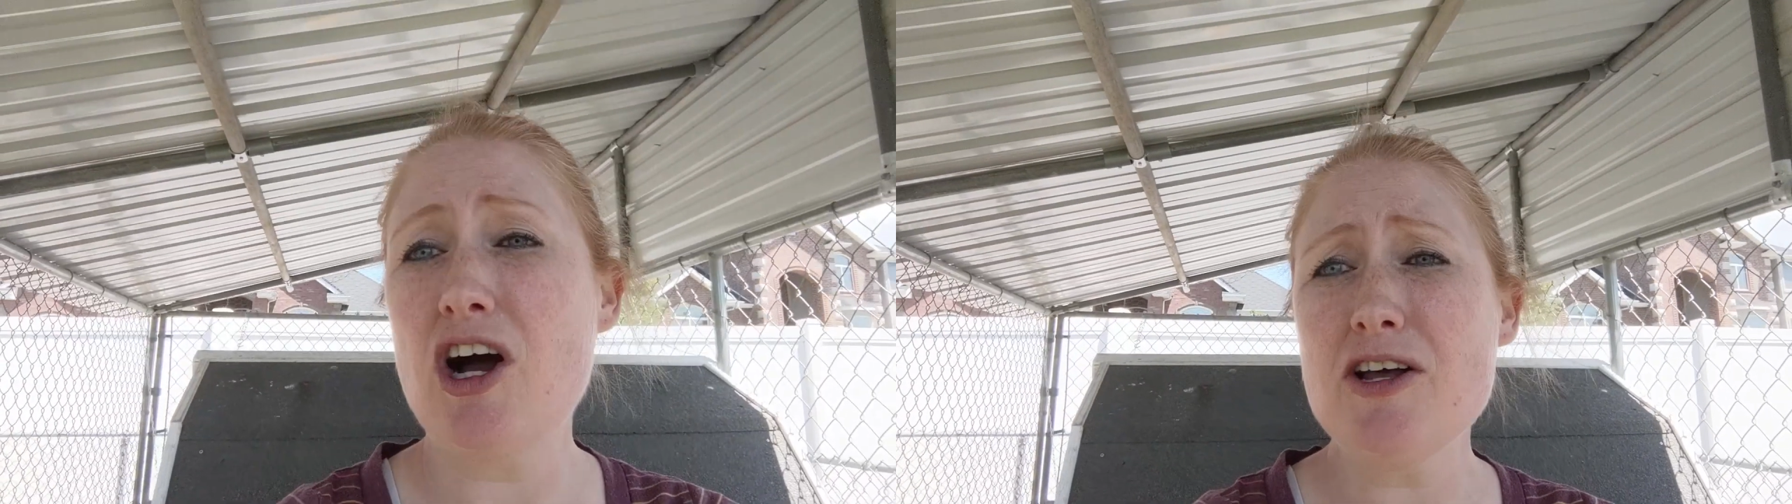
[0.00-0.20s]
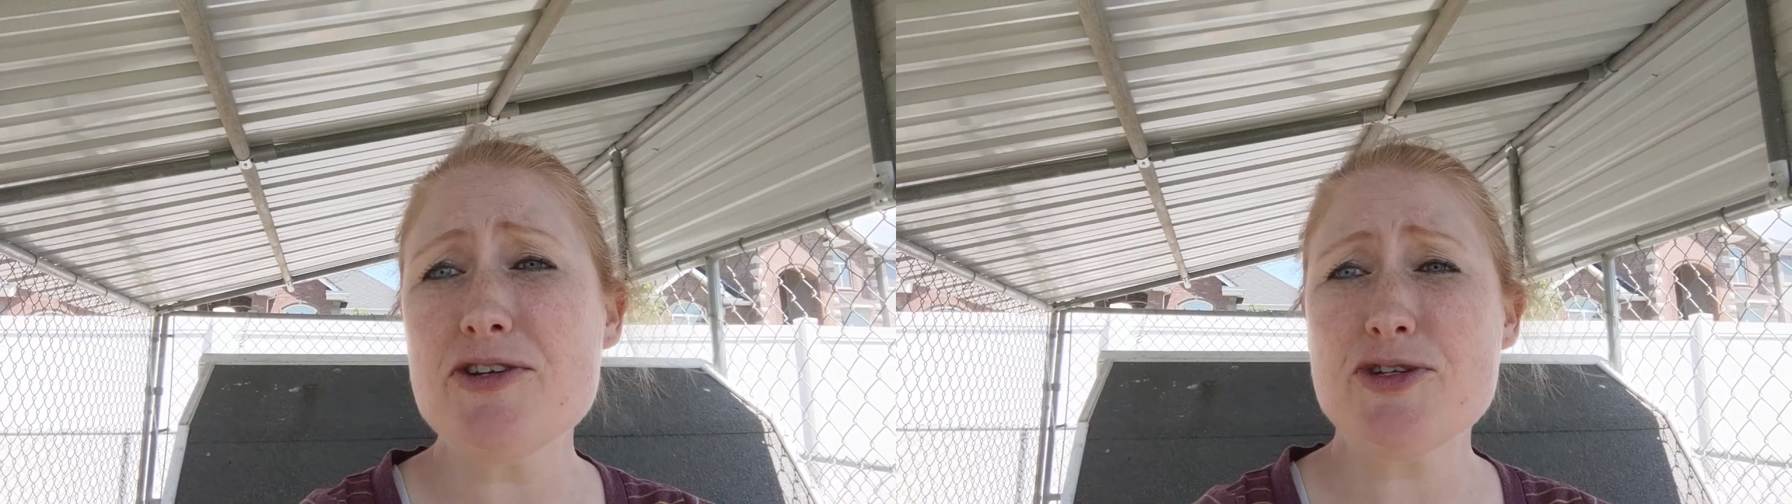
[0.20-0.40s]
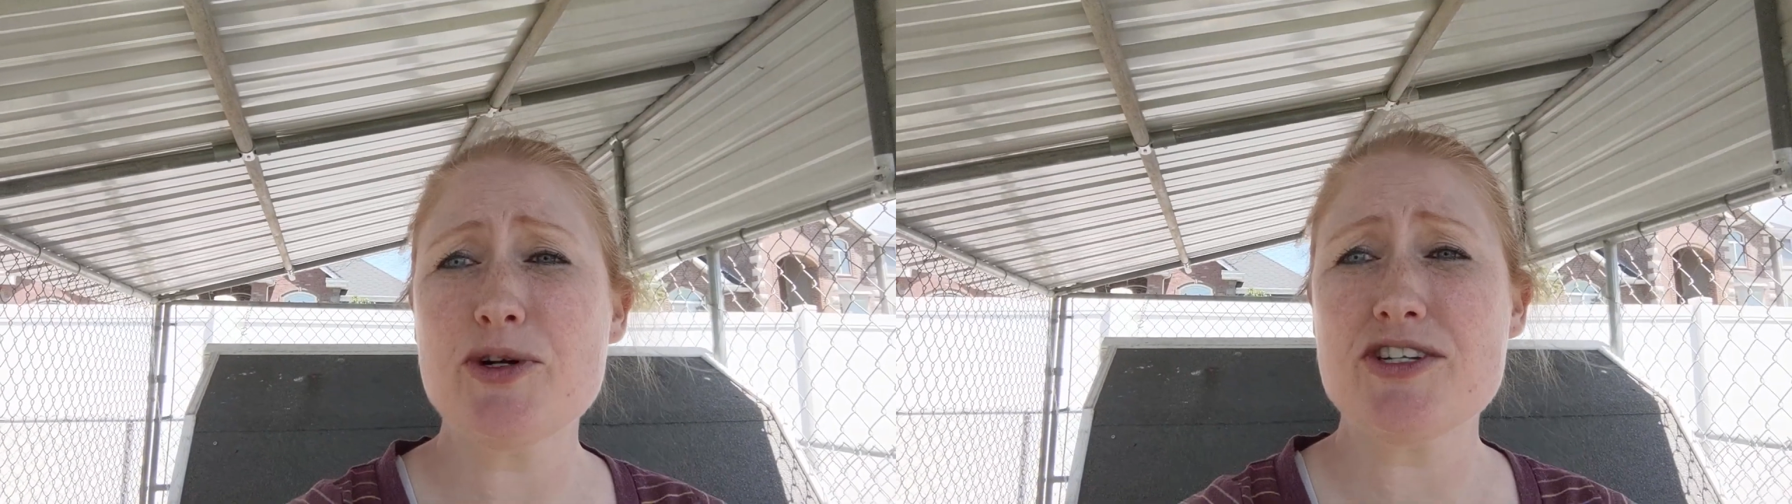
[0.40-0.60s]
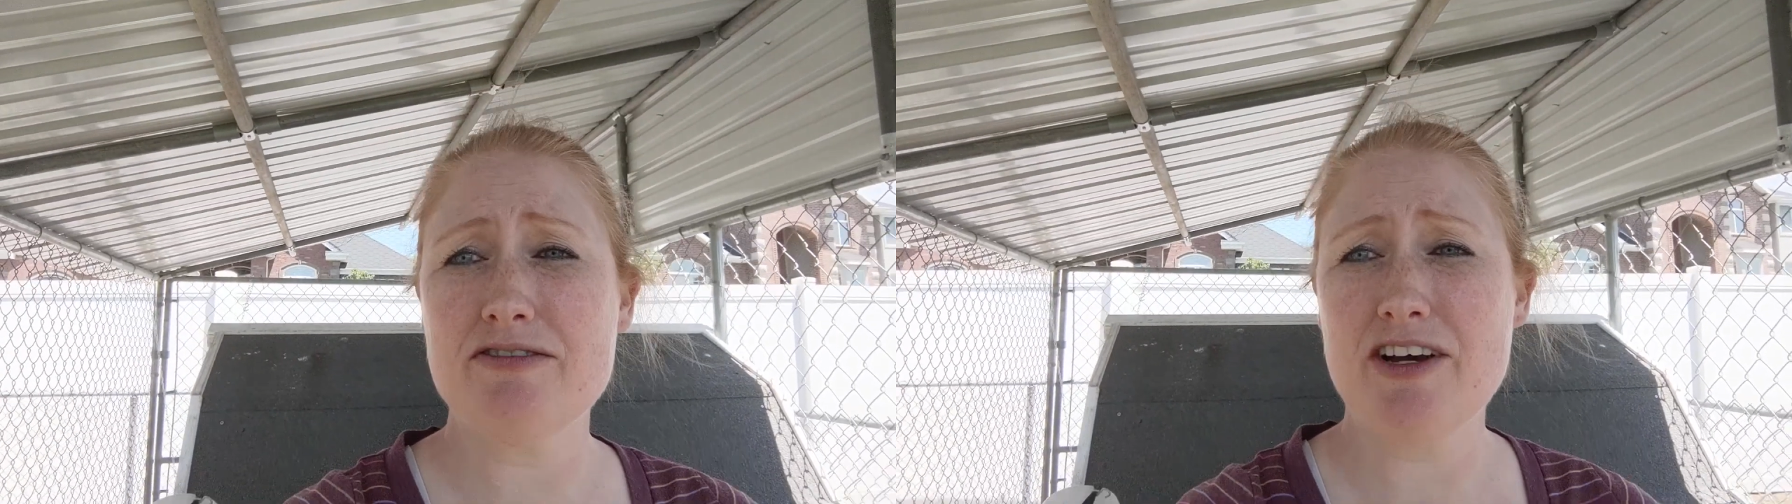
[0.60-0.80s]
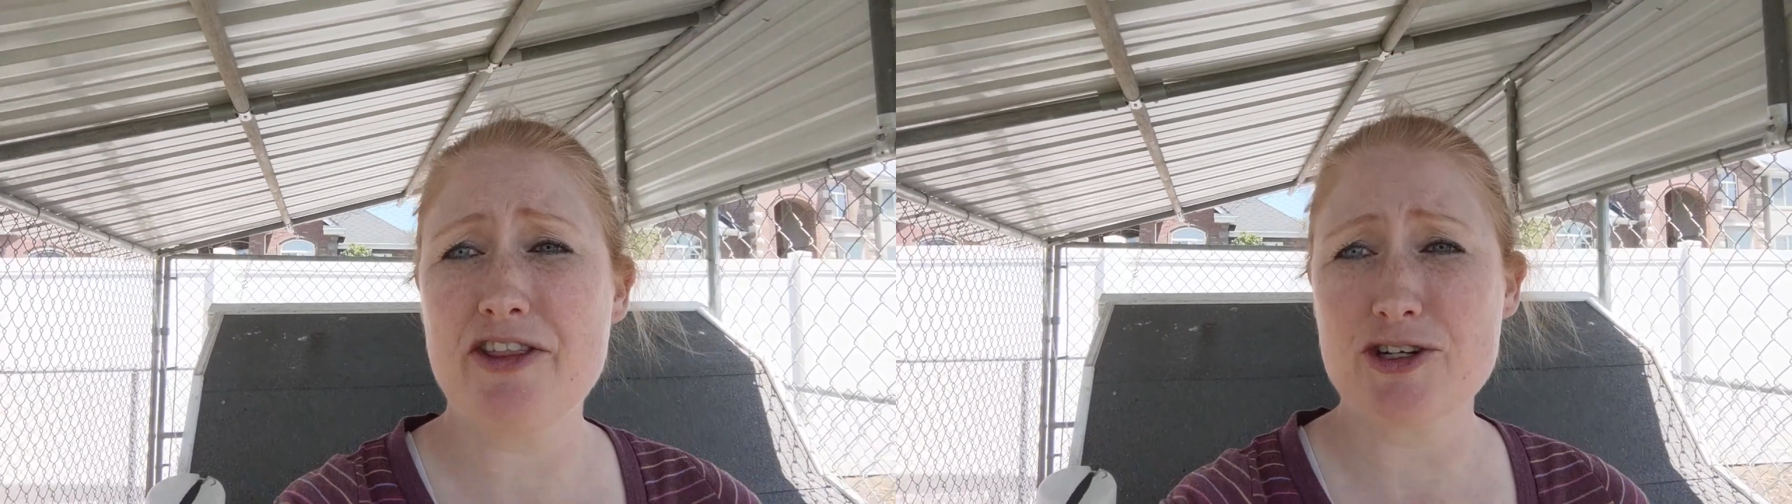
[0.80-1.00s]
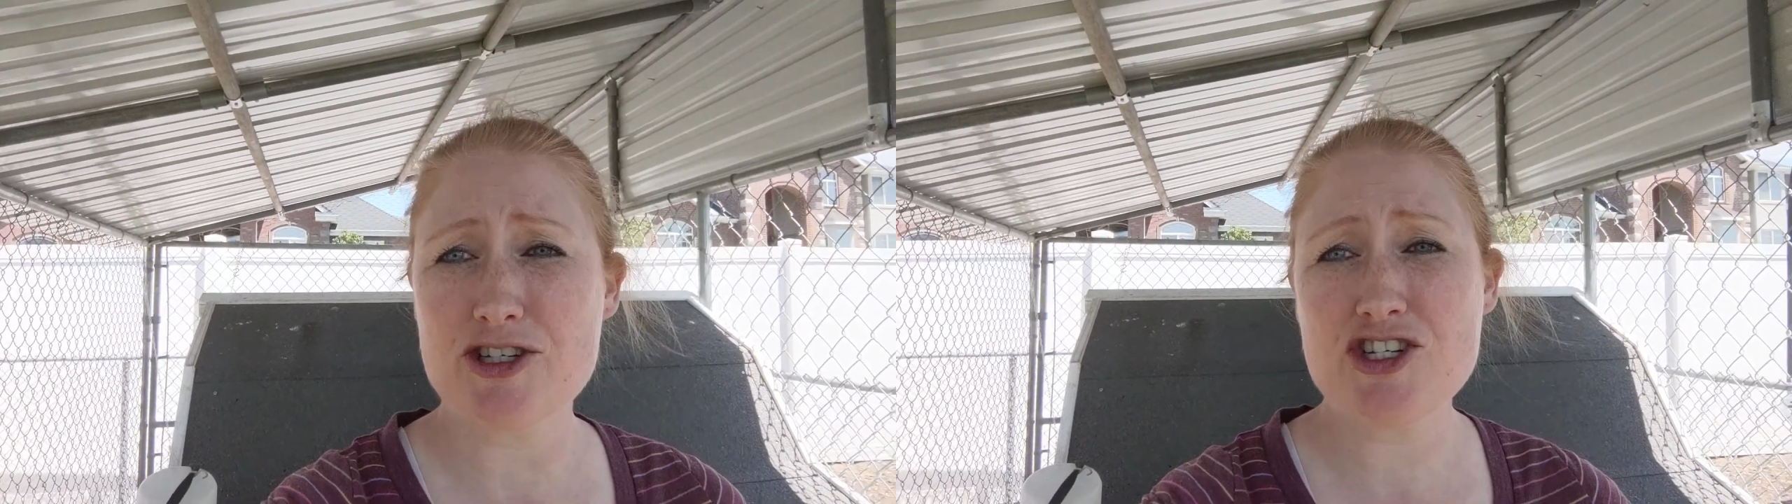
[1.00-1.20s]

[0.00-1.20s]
all sorts of other